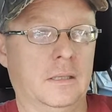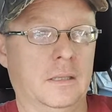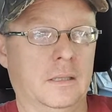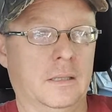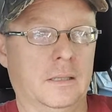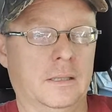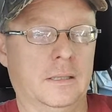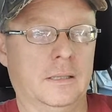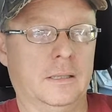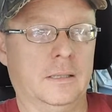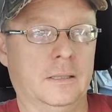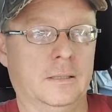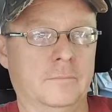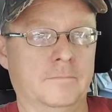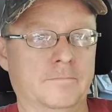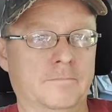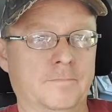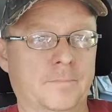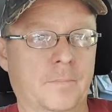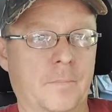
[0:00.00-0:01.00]

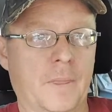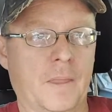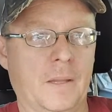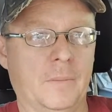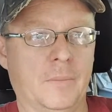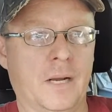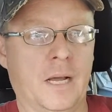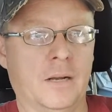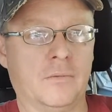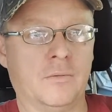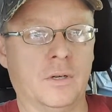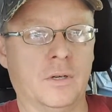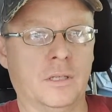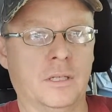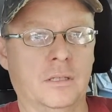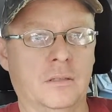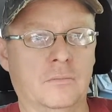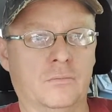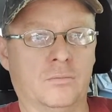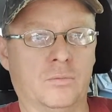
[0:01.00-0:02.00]
But I'd
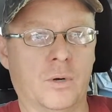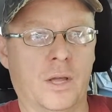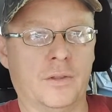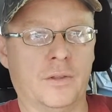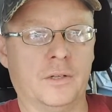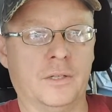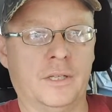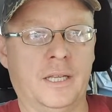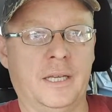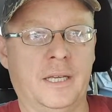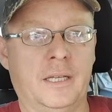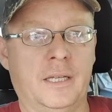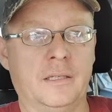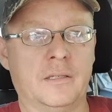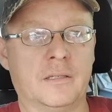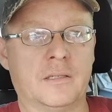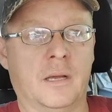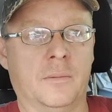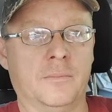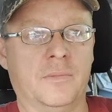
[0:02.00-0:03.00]
really rather get
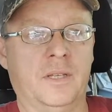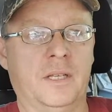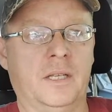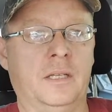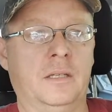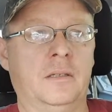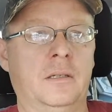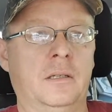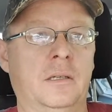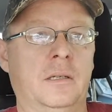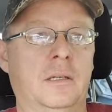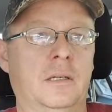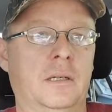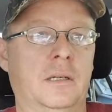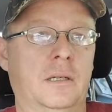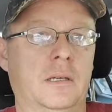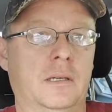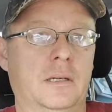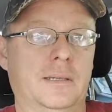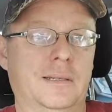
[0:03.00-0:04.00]
something
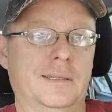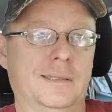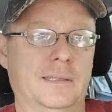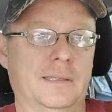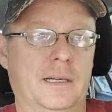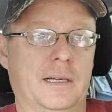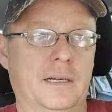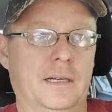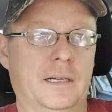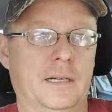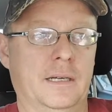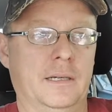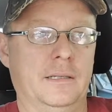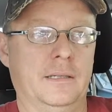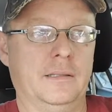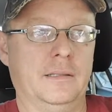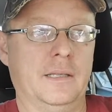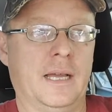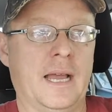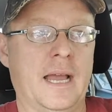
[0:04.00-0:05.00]

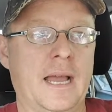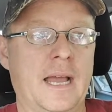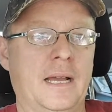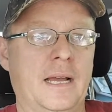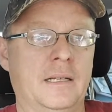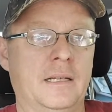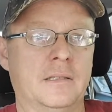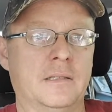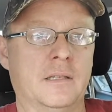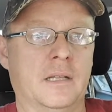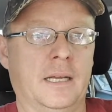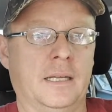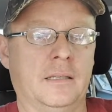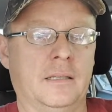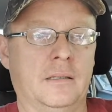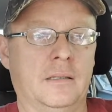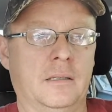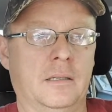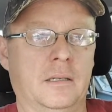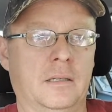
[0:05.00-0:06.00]
that has like
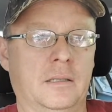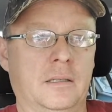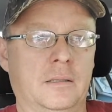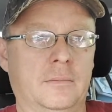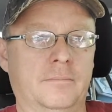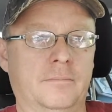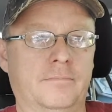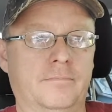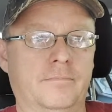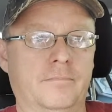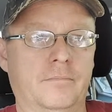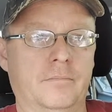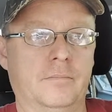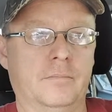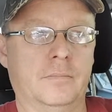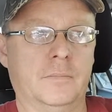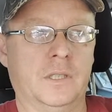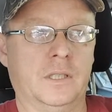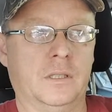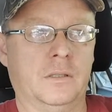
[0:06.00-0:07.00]
the
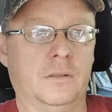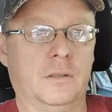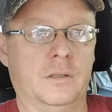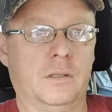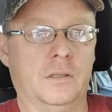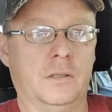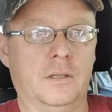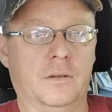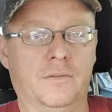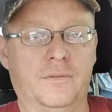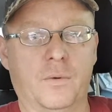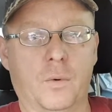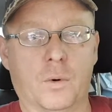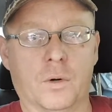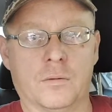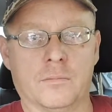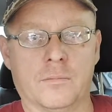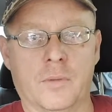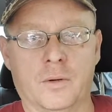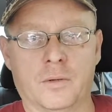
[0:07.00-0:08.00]

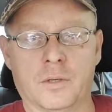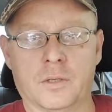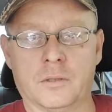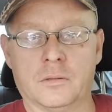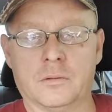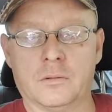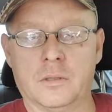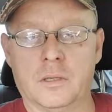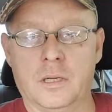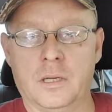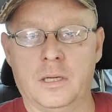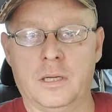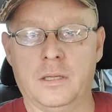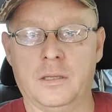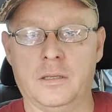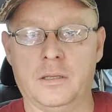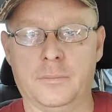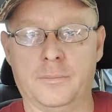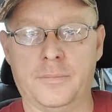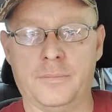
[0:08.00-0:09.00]
Ford motor,
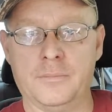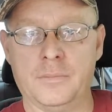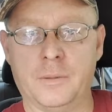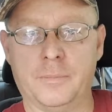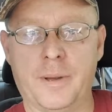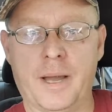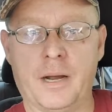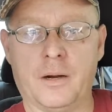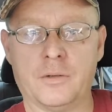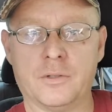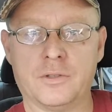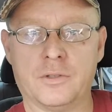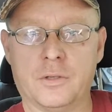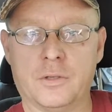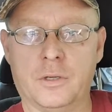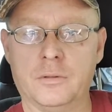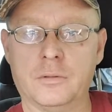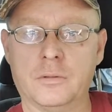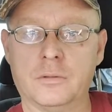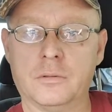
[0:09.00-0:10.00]
the Power
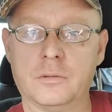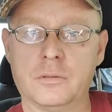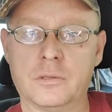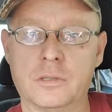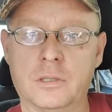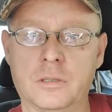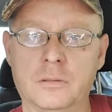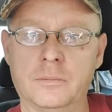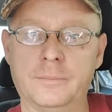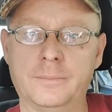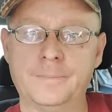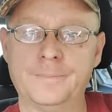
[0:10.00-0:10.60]
Stroke. So